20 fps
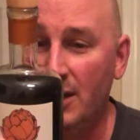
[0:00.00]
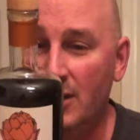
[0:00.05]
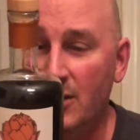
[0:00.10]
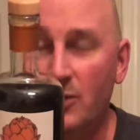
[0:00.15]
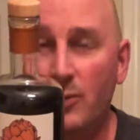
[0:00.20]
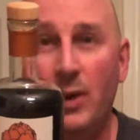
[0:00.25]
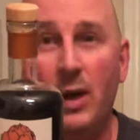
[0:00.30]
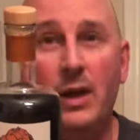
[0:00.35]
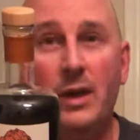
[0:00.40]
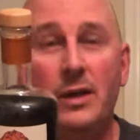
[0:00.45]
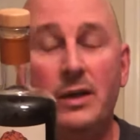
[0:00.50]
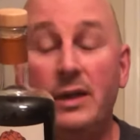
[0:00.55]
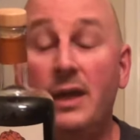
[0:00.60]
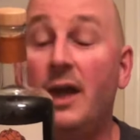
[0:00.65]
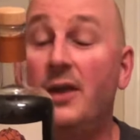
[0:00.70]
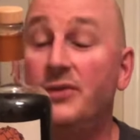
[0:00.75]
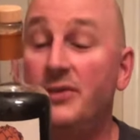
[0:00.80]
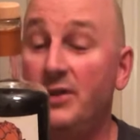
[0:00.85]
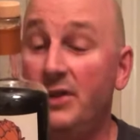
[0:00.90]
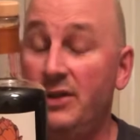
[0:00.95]
What?
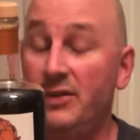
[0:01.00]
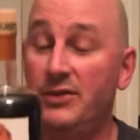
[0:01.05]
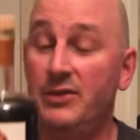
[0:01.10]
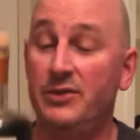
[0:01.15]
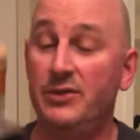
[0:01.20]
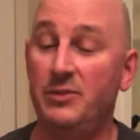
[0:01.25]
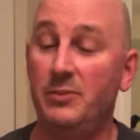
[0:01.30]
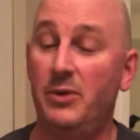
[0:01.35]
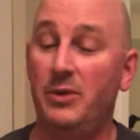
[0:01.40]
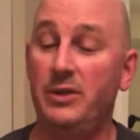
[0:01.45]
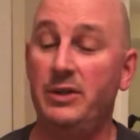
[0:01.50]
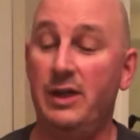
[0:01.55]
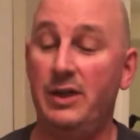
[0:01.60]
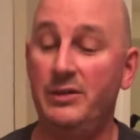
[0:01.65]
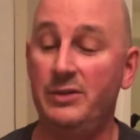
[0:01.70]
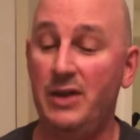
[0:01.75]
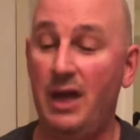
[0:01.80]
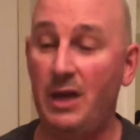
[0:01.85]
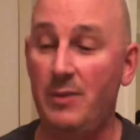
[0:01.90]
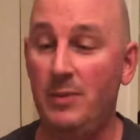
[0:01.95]
Yes, it is the sommelier's
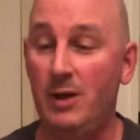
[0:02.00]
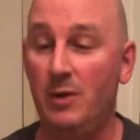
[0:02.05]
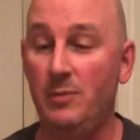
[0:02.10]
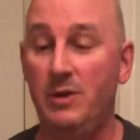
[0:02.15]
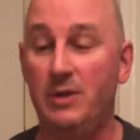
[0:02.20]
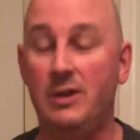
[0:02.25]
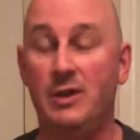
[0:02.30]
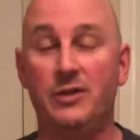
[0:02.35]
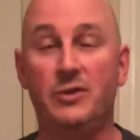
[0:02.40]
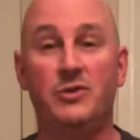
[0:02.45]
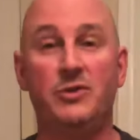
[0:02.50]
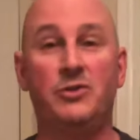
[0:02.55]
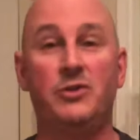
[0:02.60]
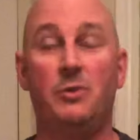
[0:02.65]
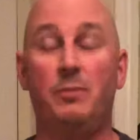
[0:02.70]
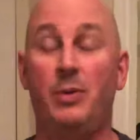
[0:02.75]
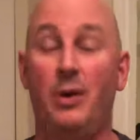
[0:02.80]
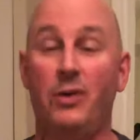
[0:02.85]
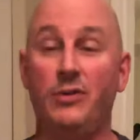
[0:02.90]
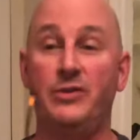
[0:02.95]
nightmare because
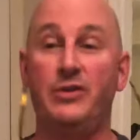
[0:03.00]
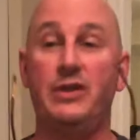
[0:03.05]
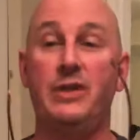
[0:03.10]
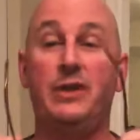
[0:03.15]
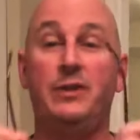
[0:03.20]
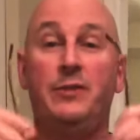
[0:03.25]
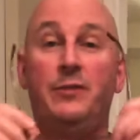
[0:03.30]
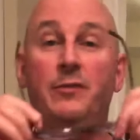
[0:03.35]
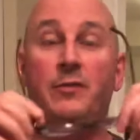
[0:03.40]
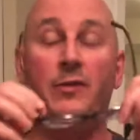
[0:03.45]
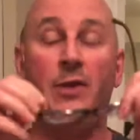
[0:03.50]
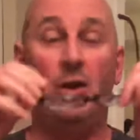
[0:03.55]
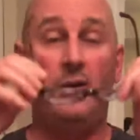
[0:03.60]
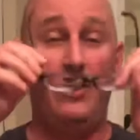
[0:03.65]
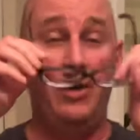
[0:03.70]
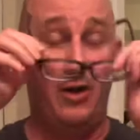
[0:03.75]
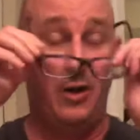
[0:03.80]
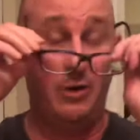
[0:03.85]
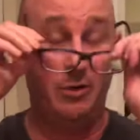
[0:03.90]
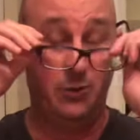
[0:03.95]
supposedly it's very
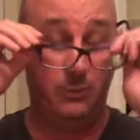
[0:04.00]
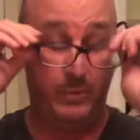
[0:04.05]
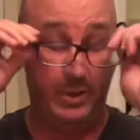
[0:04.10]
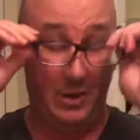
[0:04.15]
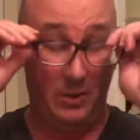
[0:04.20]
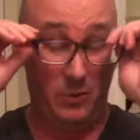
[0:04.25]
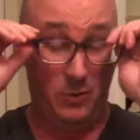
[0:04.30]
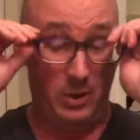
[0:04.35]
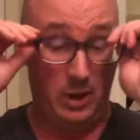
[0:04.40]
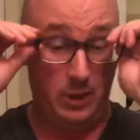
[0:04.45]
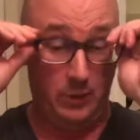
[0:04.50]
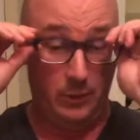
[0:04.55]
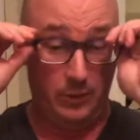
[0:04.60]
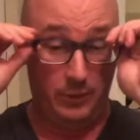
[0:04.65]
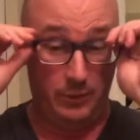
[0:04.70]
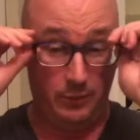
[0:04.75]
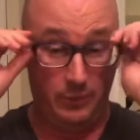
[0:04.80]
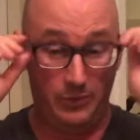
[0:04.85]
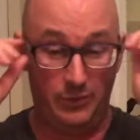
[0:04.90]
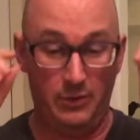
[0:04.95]
hard to pair wine
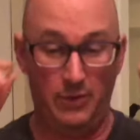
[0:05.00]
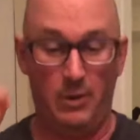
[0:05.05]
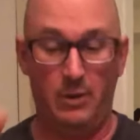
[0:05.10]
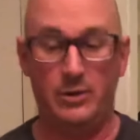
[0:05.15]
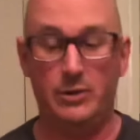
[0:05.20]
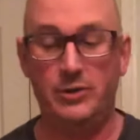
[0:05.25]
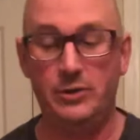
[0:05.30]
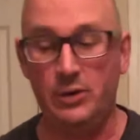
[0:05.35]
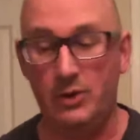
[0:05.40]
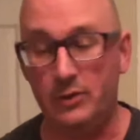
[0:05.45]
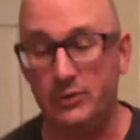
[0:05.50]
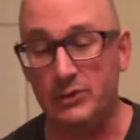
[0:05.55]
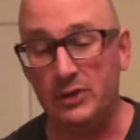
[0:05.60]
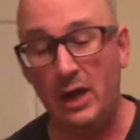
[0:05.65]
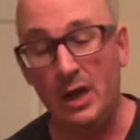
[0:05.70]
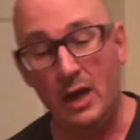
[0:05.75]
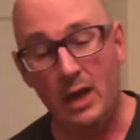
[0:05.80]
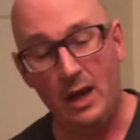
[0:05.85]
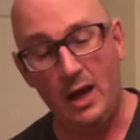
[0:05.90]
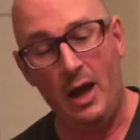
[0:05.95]
with artichokes.
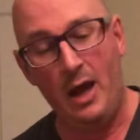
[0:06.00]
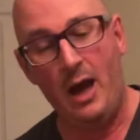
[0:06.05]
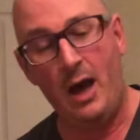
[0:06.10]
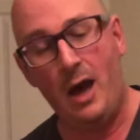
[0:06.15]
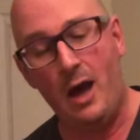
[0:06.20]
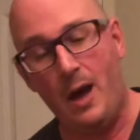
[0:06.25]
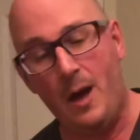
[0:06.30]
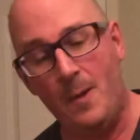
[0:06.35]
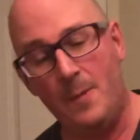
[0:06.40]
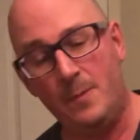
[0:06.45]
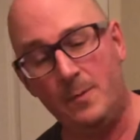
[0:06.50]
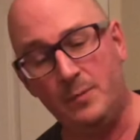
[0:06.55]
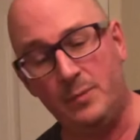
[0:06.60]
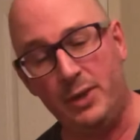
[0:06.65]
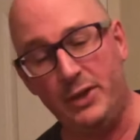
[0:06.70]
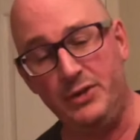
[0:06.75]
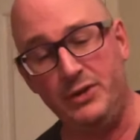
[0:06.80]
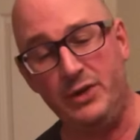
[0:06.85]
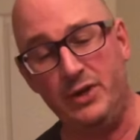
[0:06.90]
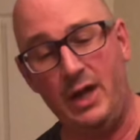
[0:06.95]

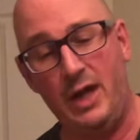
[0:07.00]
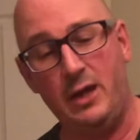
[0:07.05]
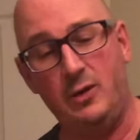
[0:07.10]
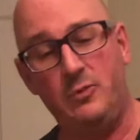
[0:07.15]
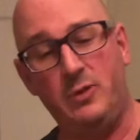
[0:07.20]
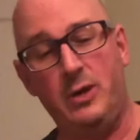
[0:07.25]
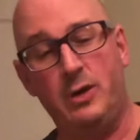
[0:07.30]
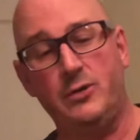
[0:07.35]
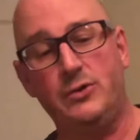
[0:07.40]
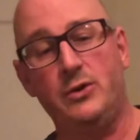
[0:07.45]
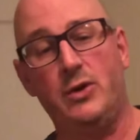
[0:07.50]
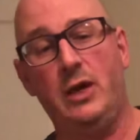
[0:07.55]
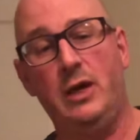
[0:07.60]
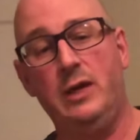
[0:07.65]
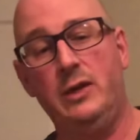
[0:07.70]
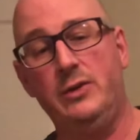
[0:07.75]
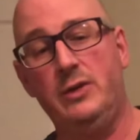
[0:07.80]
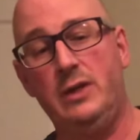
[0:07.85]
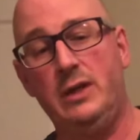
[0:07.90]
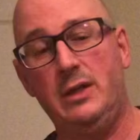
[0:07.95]
But tonight we are
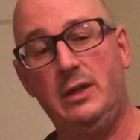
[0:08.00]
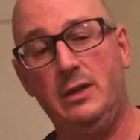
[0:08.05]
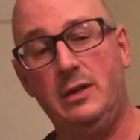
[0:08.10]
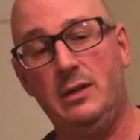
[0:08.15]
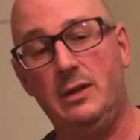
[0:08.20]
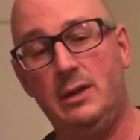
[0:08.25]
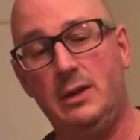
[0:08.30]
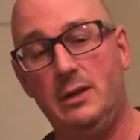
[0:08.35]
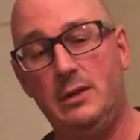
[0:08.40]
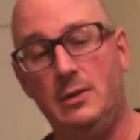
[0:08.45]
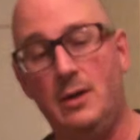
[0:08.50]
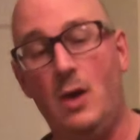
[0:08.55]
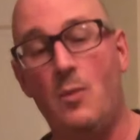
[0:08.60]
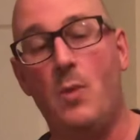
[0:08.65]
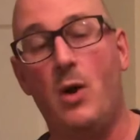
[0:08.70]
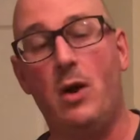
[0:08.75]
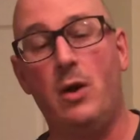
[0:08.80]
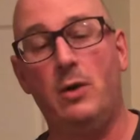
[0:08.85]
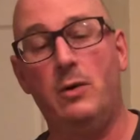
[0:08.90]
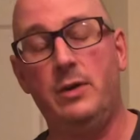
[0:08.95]
trying the
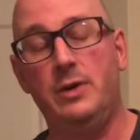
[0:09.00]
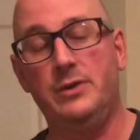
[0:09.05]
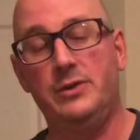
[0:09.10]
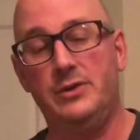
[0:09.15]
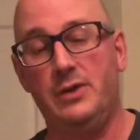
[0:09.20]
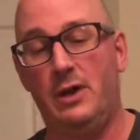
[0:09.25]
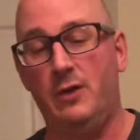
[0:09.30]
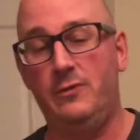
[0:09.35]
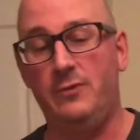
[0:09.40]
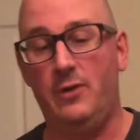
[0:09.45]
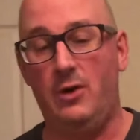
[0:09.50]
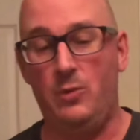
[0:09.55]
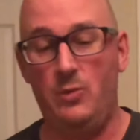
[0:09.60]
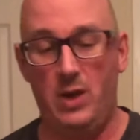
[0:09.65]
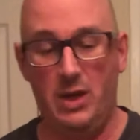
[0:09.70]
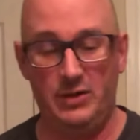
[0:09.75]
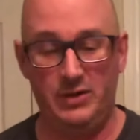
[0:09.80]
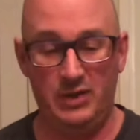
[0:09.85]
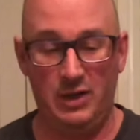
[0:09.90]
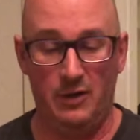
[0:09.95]
amaro itself, all by
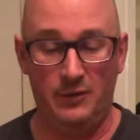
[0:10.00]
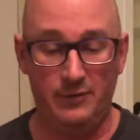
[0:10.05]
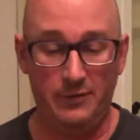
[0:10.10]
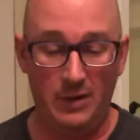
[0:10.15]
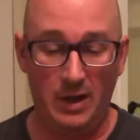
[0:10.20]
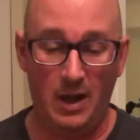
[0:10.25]
itself.